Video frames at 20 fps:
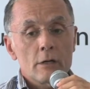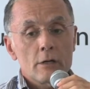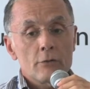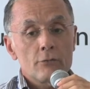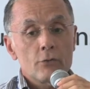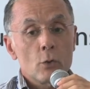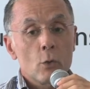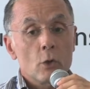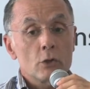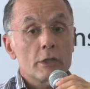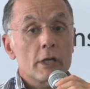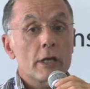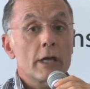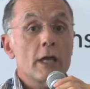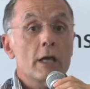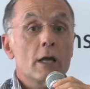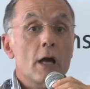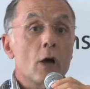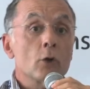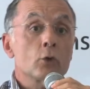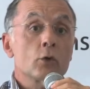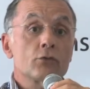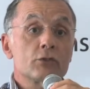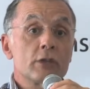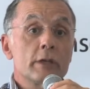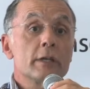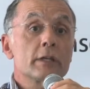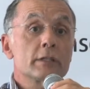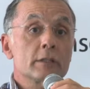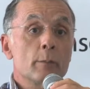if you want, a kick out of
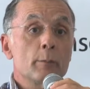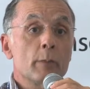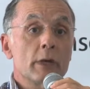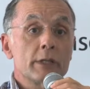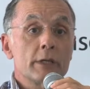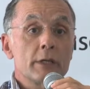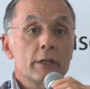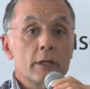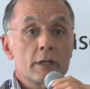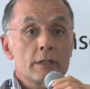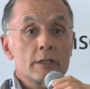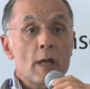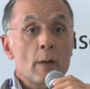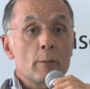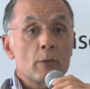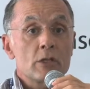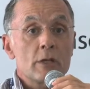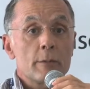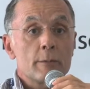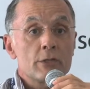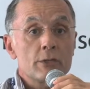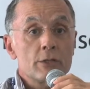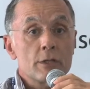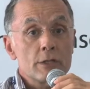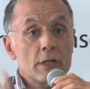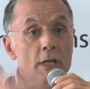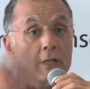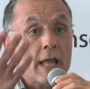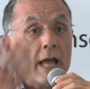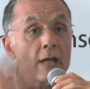seeing somebody establish a
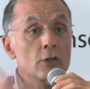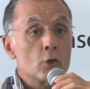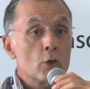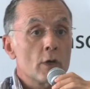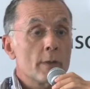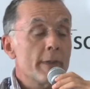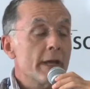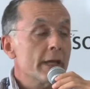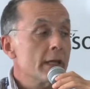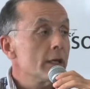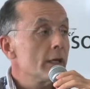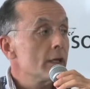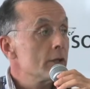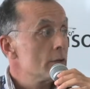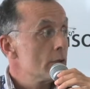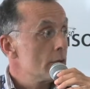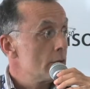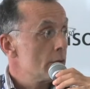business and actually making it.